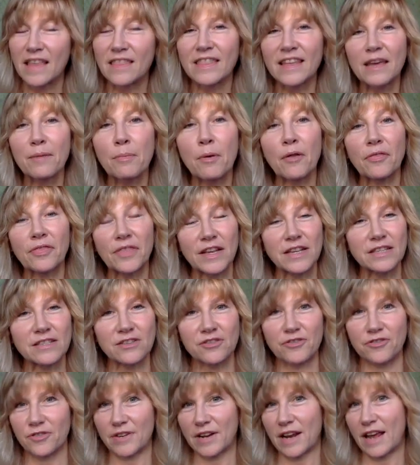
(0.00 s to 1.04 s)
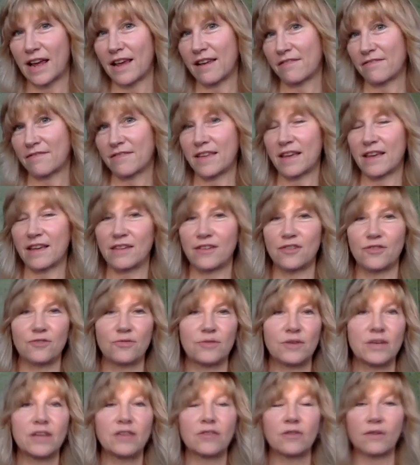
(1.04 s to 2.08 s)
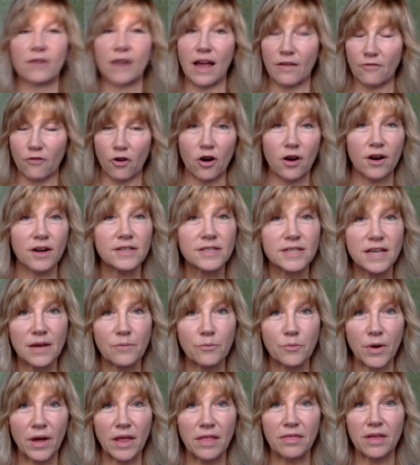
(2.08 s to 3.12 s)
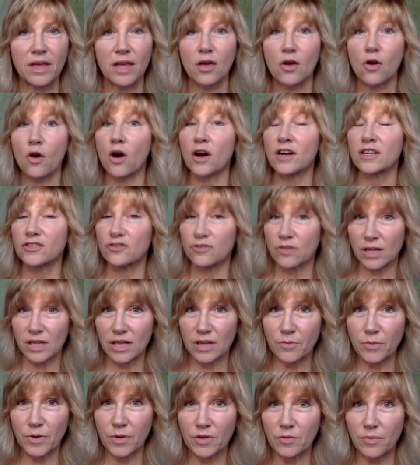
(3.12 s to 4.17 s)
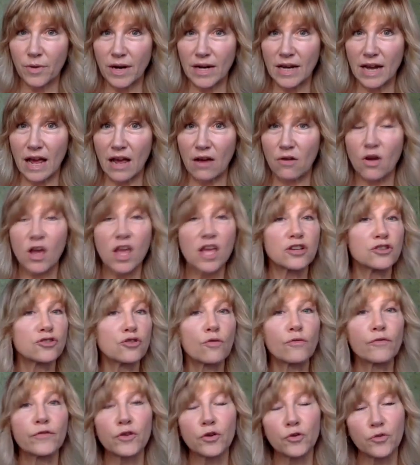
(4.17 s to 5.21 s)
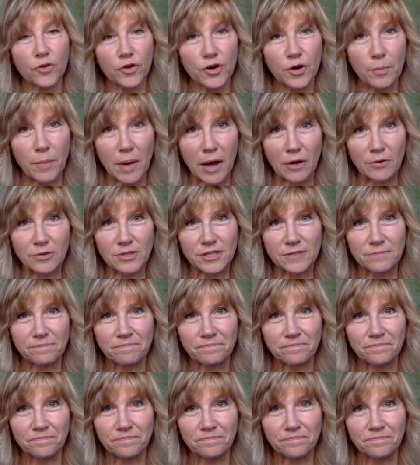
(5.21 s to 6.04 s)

Think about things in your life that you either have a hard time with, or struggling with right now, don't feel good about,